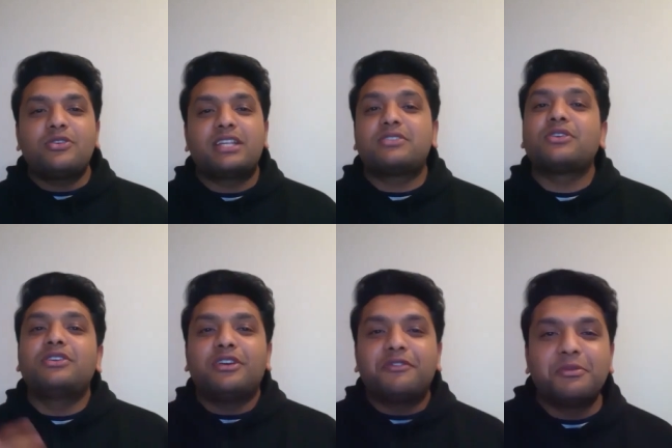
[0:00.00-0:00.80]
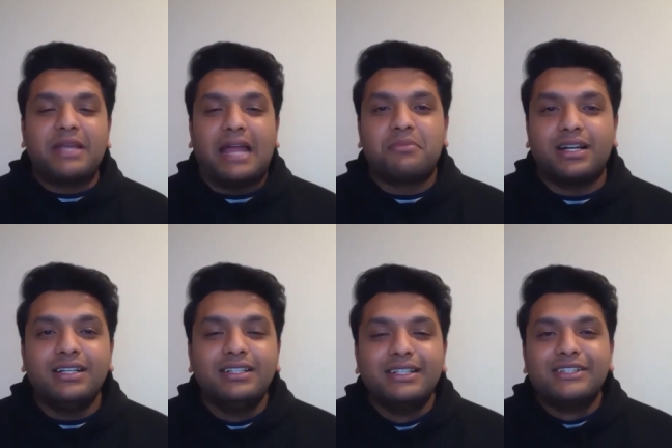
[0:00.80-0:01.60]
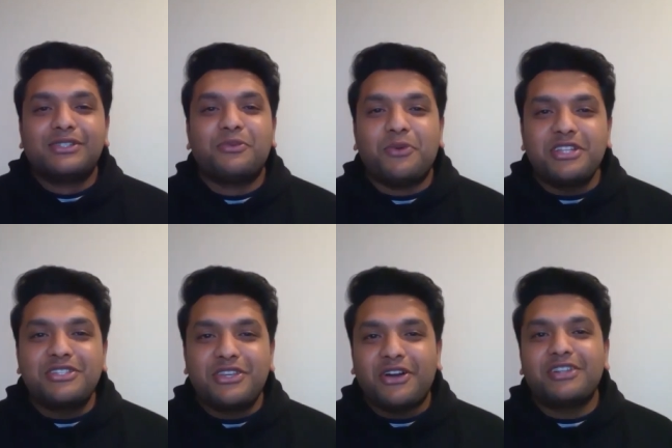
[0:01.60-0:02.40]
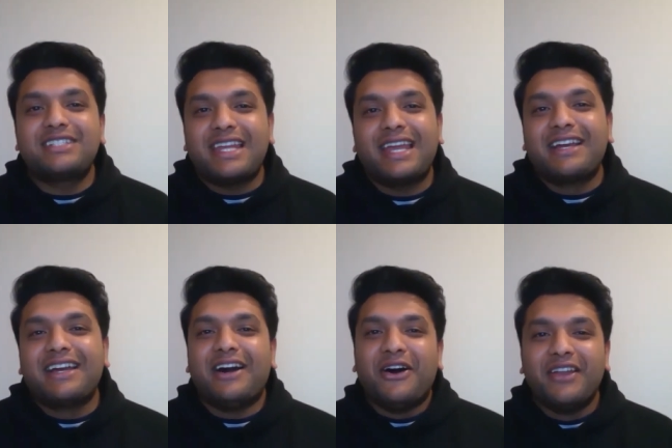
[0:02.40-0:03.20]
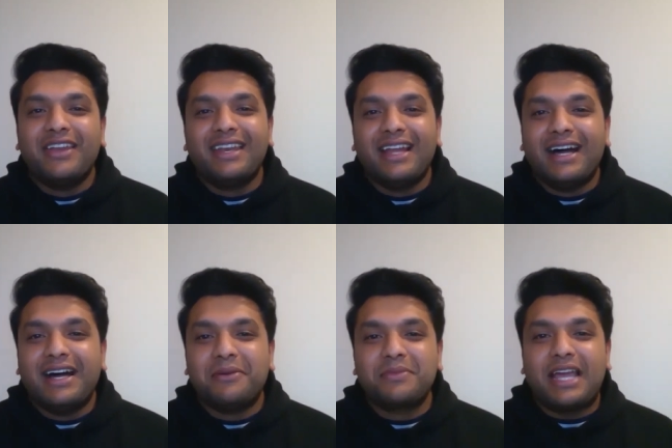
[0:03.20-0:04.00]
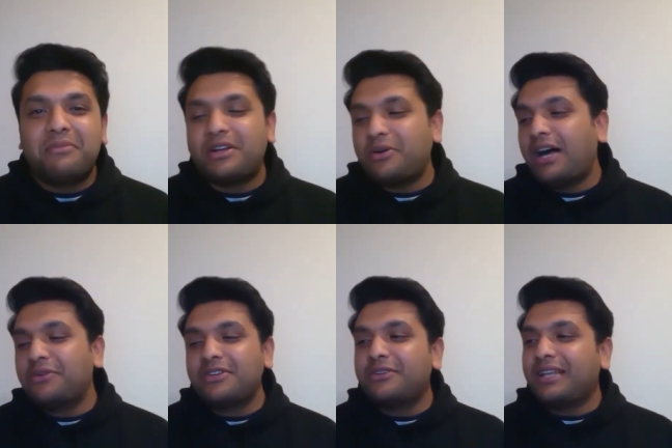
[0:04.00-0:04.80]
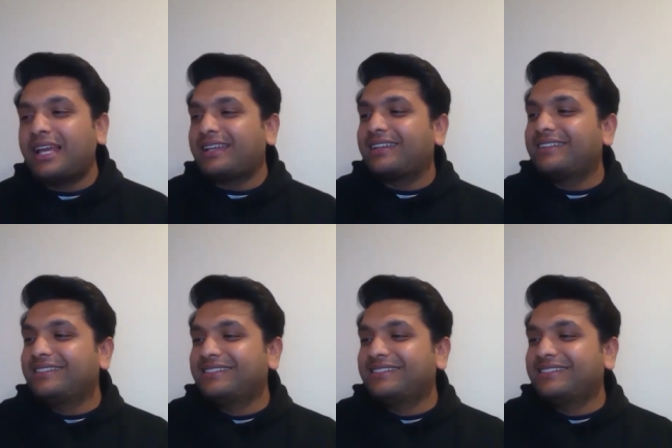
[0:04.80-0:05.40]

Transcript: your so you're from Canberra? So yes. what's your take on um, Canberra? How do you like it?